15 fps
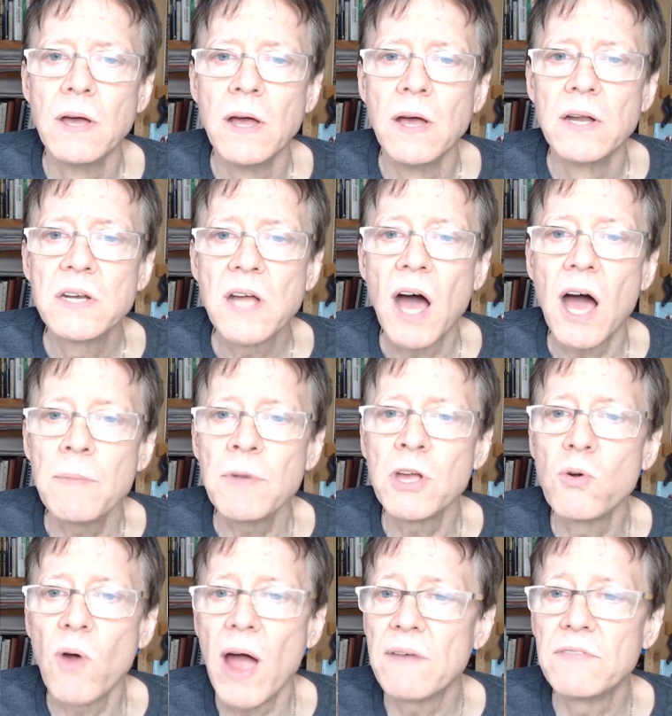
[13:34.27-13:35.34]
Time and
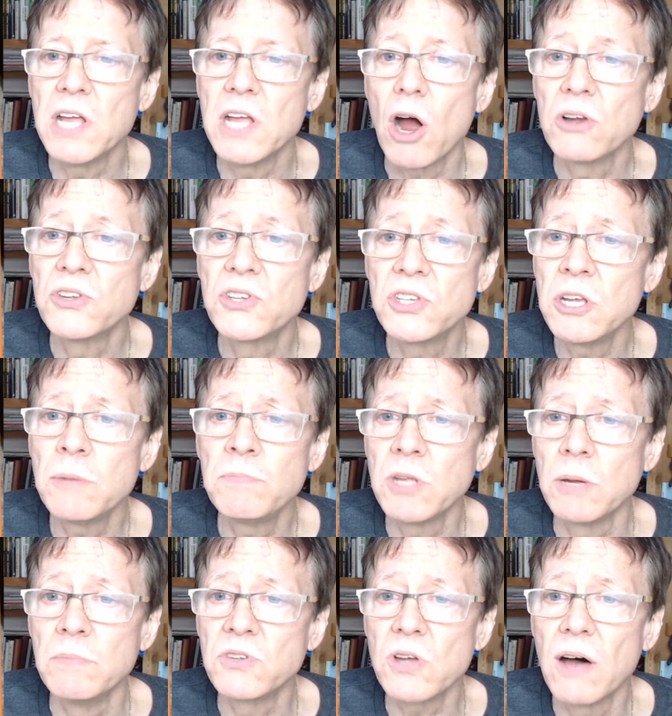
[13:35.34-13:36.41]
gravity are
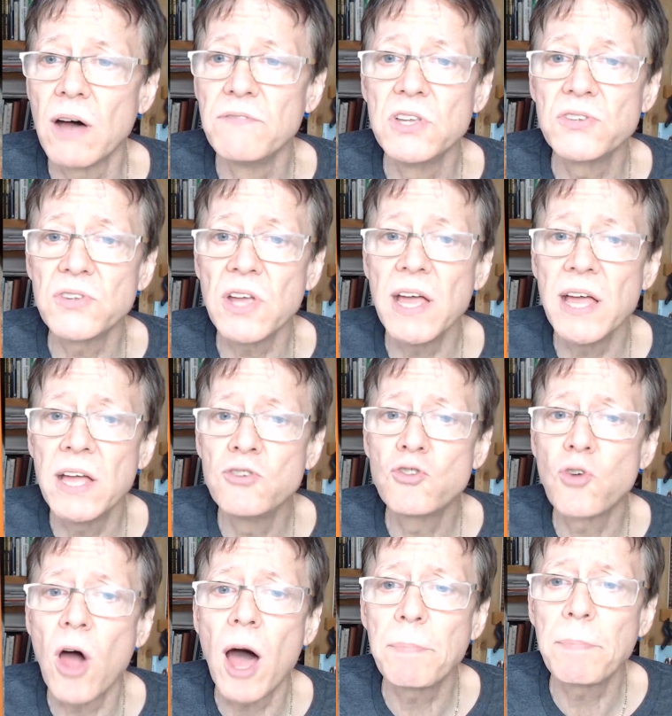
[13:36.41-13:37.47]
symptoms of this
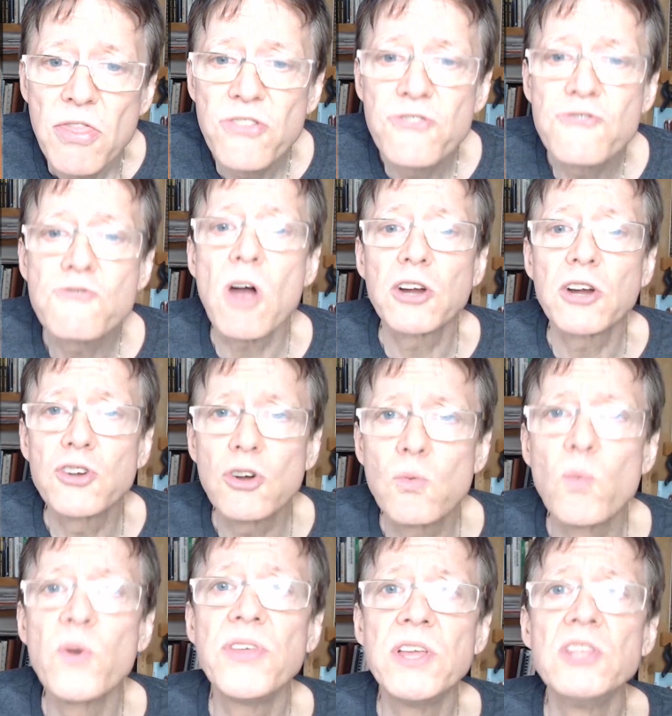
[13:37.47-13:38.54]
entropic structure
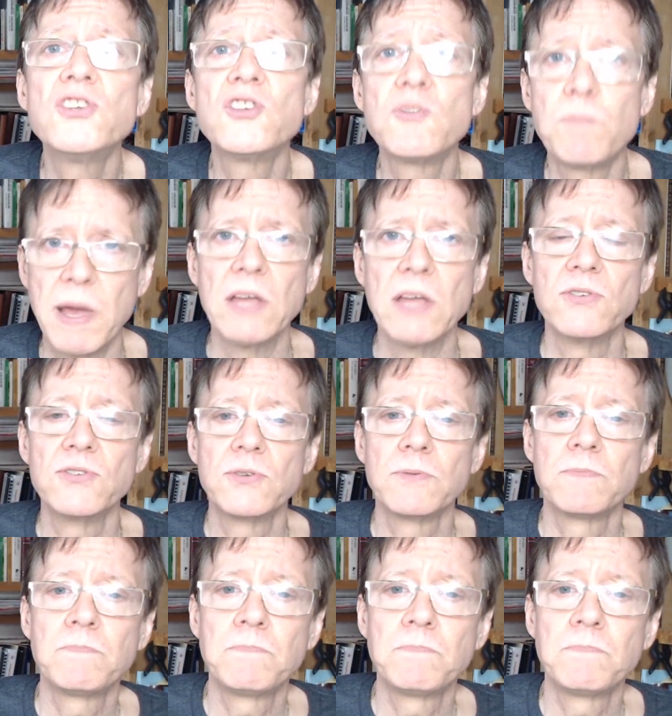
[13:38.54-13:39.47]
within space.